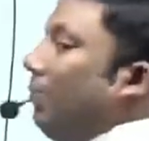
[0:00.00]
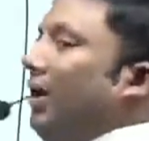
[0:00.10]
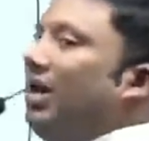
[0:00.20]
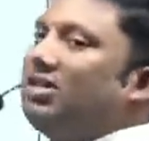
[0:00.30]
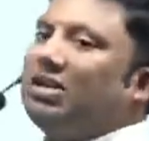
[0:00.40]

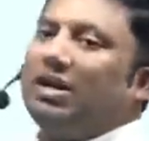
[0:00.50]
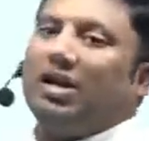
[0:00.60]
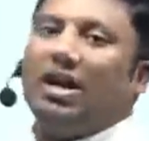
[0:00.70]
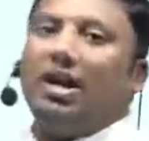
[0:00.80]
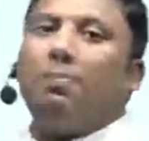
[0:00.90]
Please
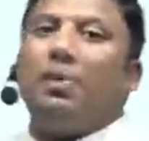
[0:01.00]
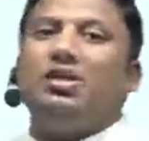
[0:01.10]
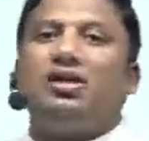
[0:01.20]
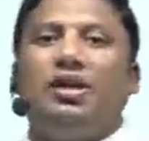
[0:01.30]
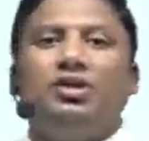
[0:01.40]
keep
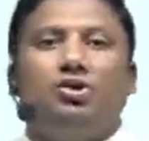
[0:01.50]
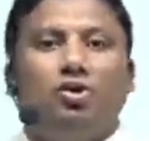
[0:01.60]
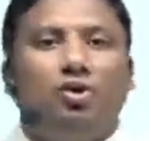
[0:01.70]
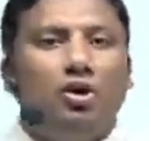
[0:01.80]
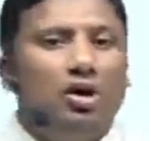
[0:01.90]
listening
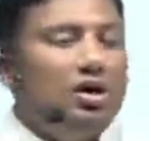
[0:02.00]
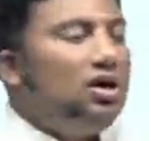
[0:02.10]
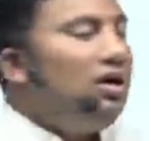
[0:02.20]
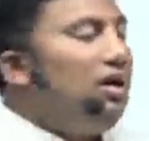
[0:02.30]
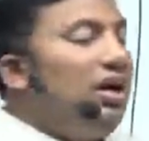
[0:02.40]
to
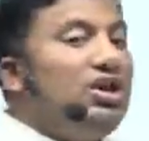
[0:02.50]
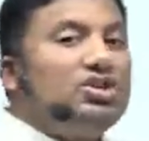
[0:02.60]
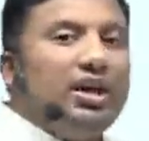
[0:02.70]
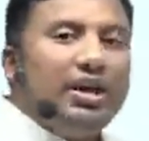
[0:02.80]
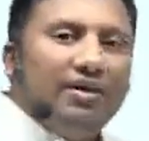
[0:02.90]

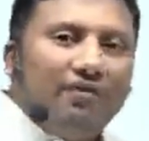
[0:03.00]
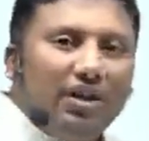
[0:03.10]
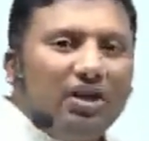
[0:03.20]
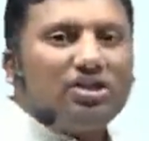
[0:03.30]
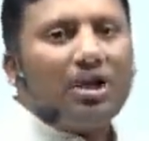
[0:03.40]
each and
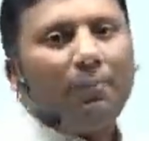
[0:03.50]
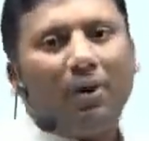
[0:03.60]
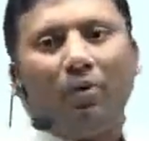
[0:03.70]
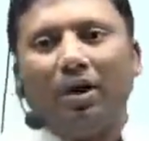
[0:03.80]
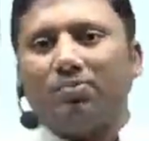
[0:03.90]
every step
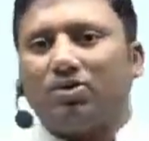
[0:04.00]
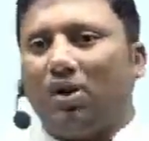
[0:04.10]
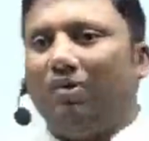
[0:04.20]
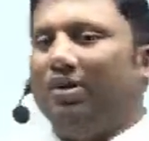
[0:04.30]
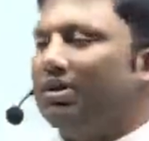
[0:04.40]
how I am
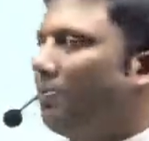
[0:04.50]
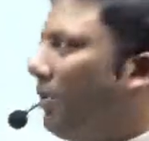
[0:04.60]
solving the